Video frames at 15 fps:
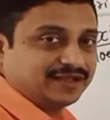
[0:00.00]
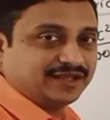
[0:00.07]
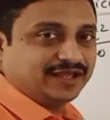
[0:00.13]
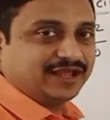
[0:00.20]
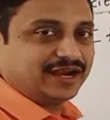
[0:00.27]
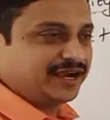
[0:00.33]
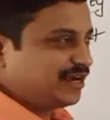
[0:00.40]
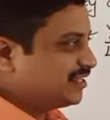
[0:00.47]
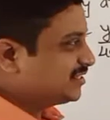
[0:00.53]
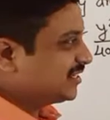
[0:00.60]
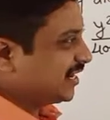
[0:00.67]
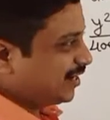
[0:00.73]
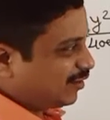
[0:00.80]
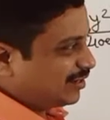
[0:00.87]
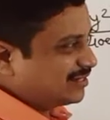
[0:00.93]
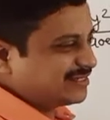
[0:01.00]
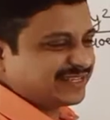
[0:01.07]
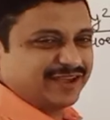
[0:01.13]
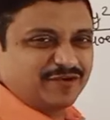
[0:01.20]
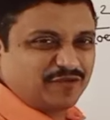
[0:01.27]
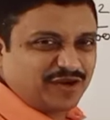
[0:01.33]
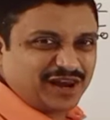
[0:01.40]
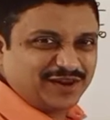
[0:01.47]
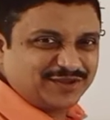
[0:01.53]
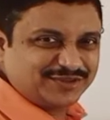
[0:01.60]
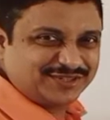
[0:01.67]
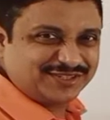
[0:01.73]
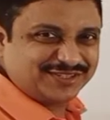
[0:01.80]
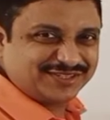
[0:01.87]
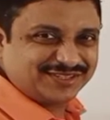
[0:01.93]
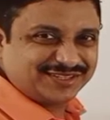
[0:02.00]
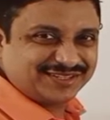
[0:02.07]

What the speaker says: and decide all same values.